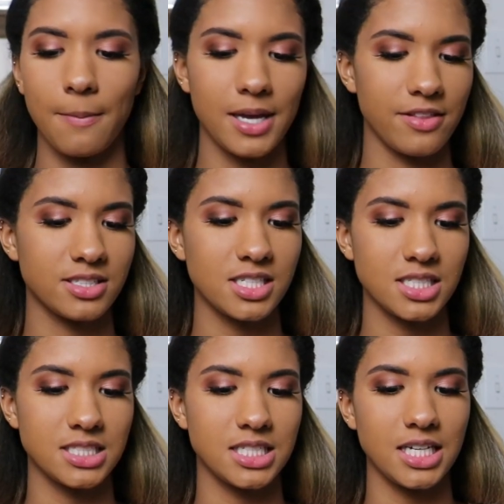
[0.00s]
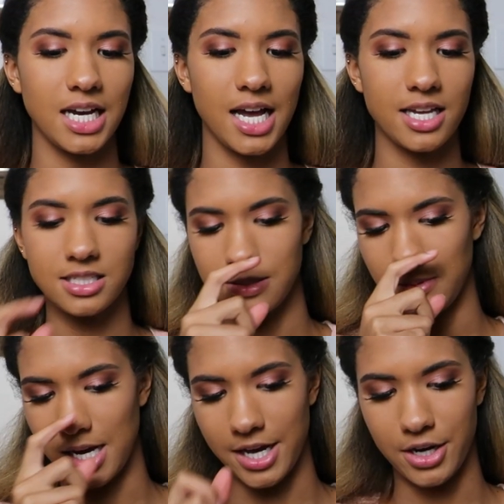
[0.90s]
But yeah, this is a TI
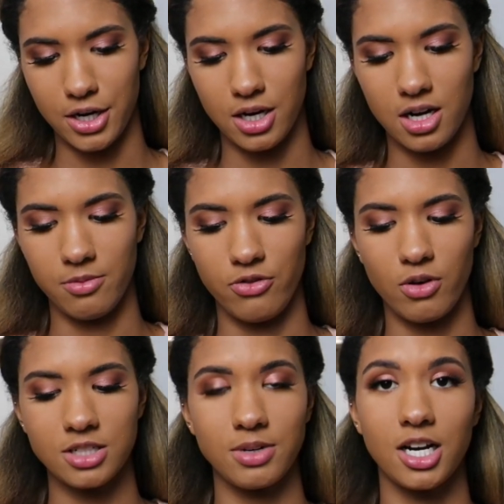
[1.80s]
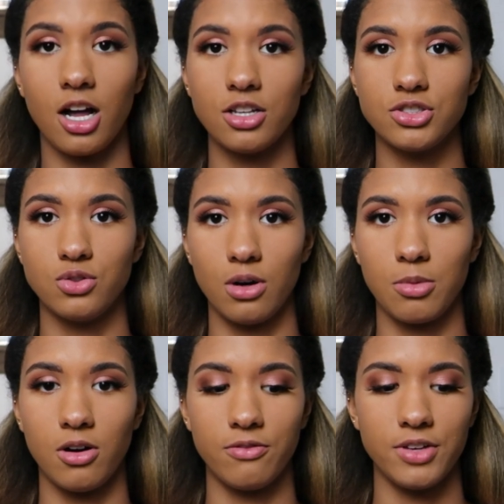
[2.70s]
Inspire. If you watch my college
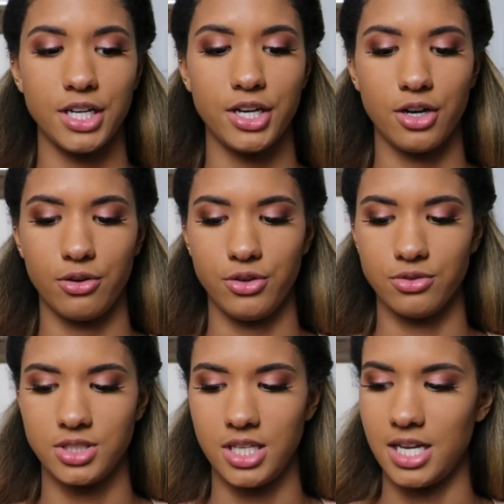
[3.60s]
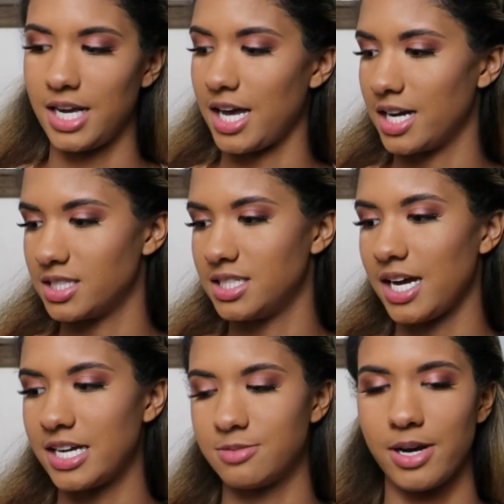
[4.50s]
dorm haul video, you'll see that I got it. It's a
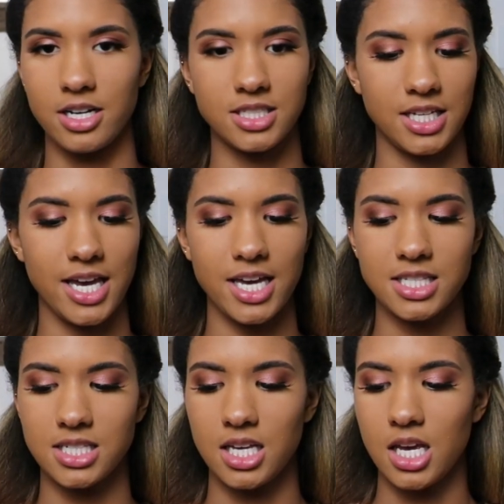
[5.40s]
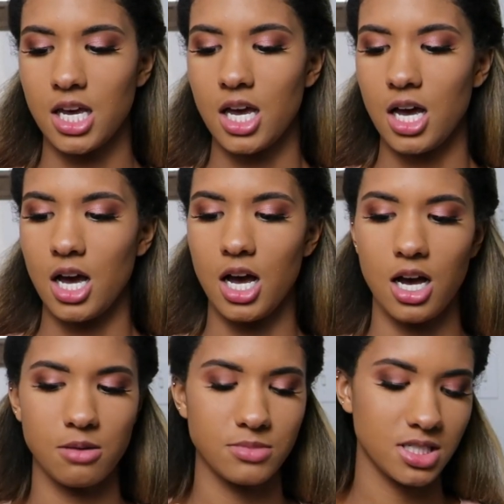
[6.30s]
TI Inspire CX.
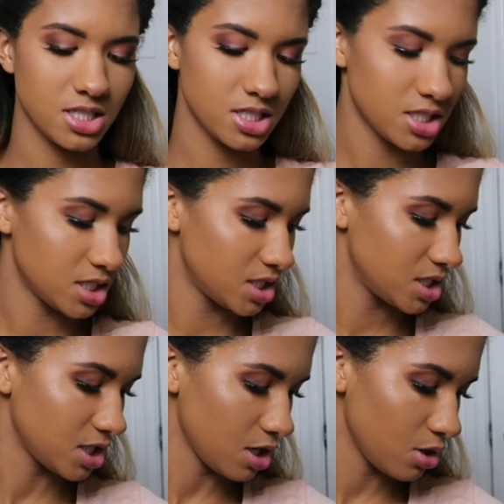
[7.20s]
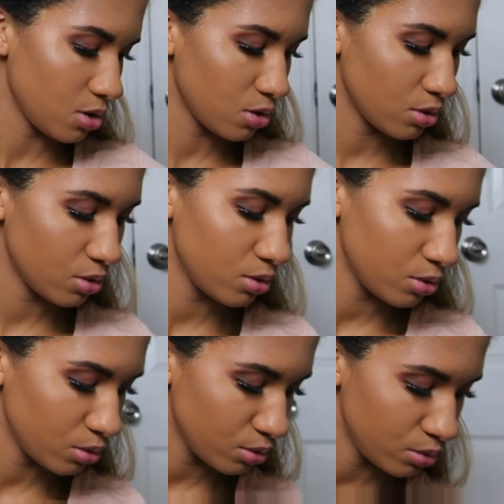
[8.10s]

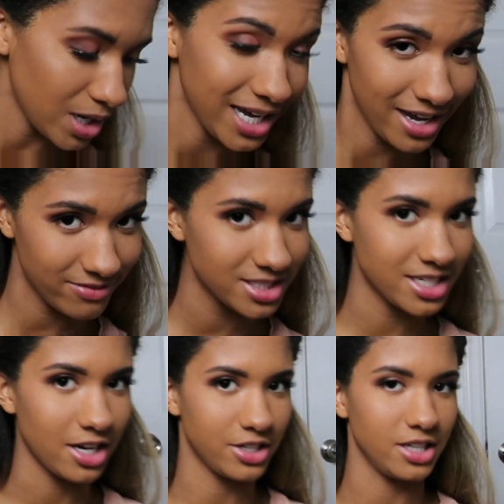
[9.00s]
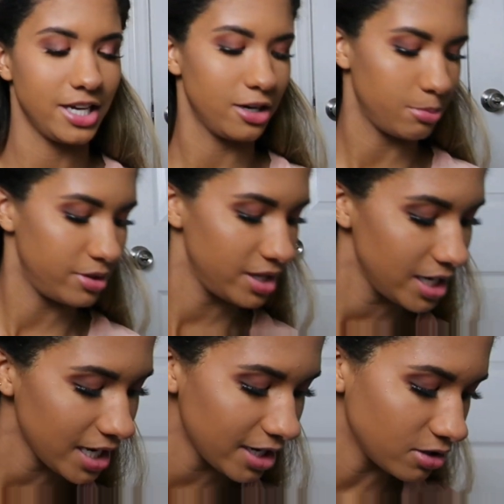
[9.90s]
So I have this calculator, but
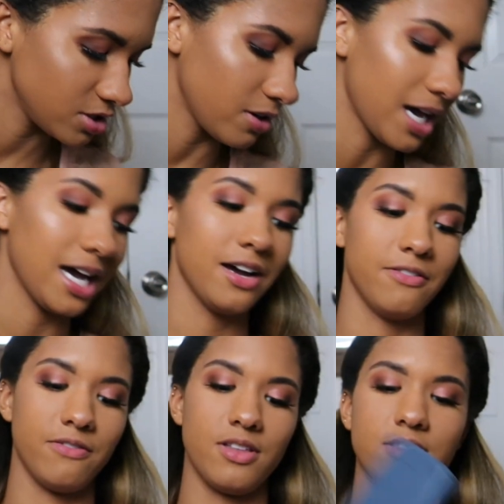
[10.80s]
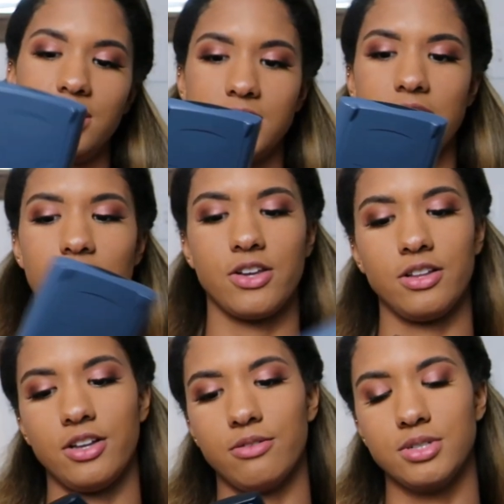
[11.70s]
then I also have this
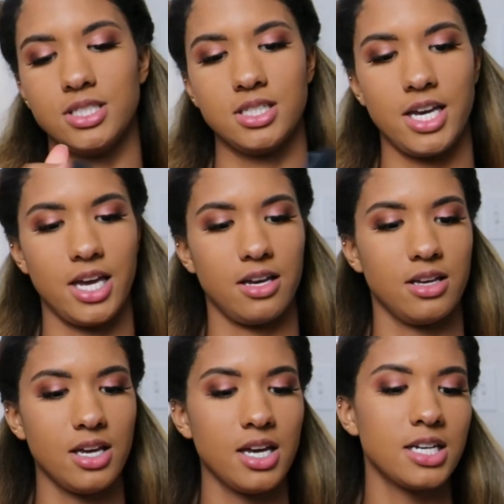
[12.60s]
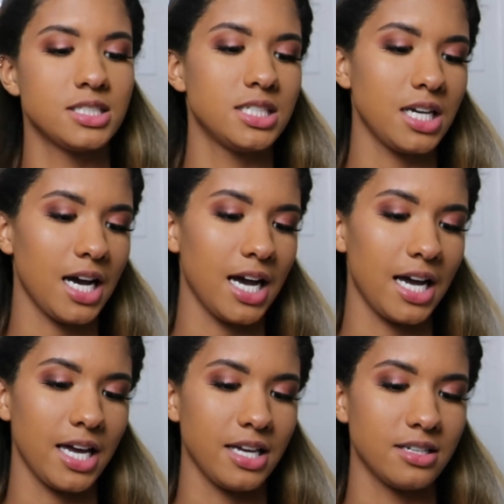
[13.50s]
calculator, which is a
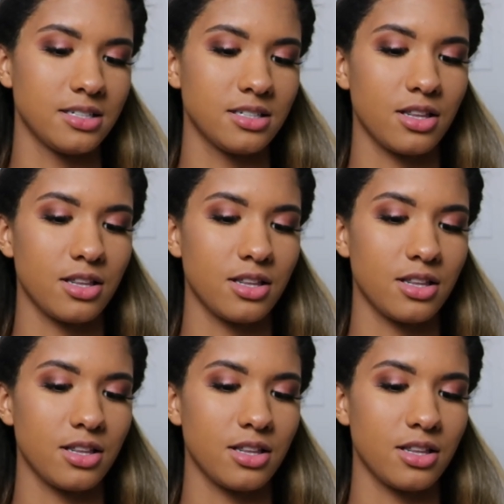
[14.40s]
TI